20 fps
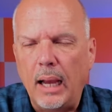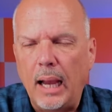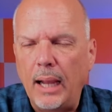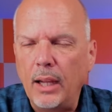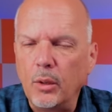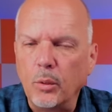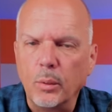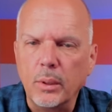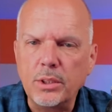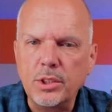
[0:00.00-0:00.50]

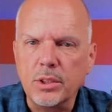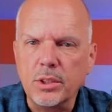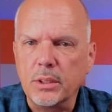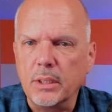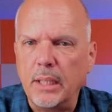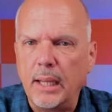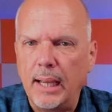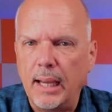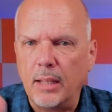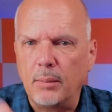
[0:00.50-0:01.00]
I
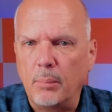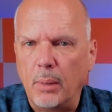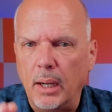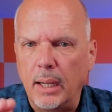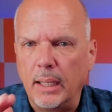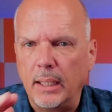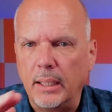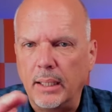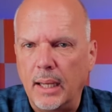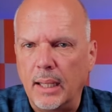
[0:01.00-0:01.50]
originally had
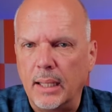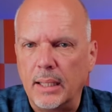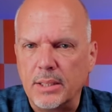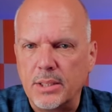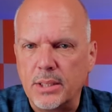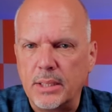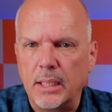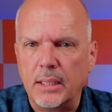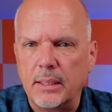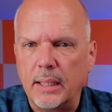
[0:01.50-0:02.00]
mine kind of
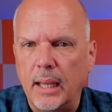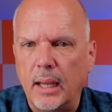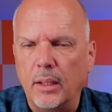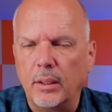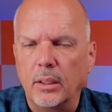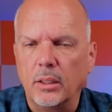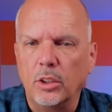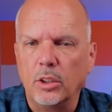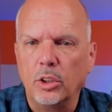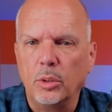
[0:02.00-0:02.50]
set
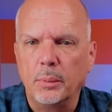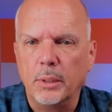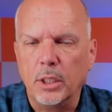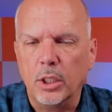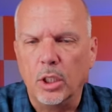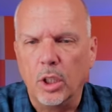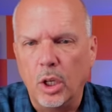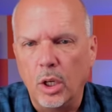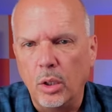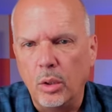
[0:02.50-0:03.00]
down a little bit
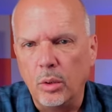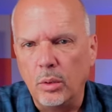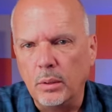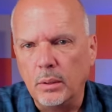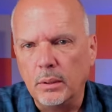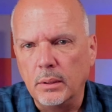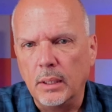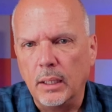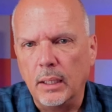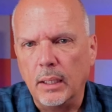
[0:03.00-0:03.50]
low
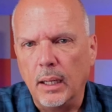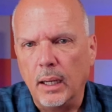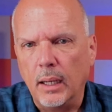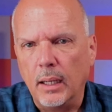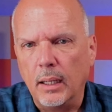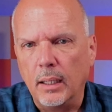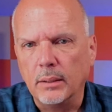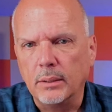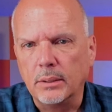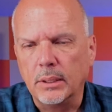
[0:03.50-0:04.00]
uh,